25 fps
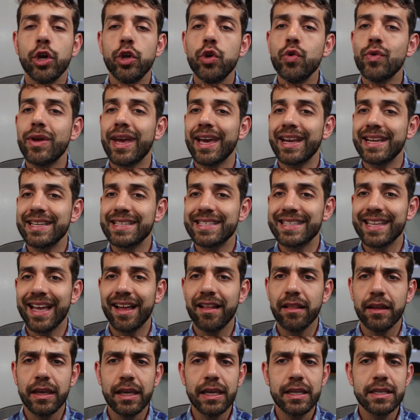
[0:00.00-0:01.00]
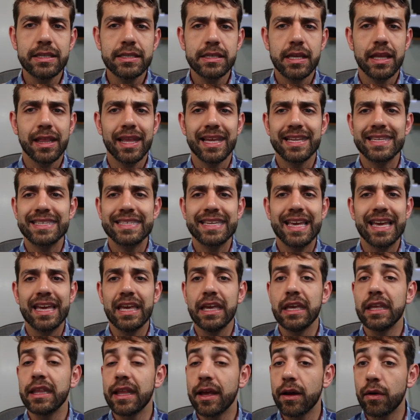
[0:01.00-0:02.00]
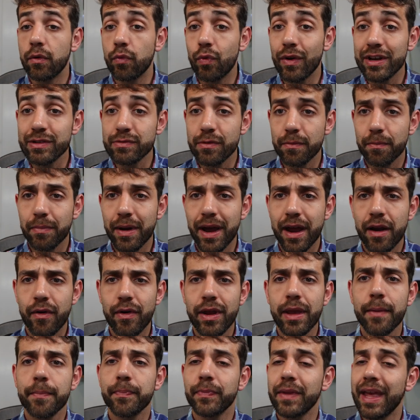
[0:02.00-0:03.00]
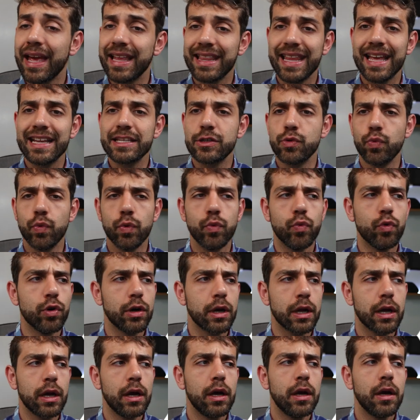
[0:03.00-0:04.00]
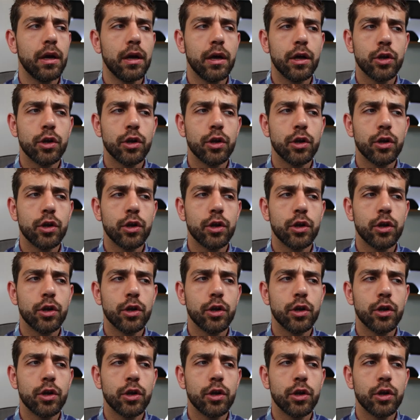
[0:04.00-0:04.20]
you can install it, let's say in a Raspberry Pi and that will work.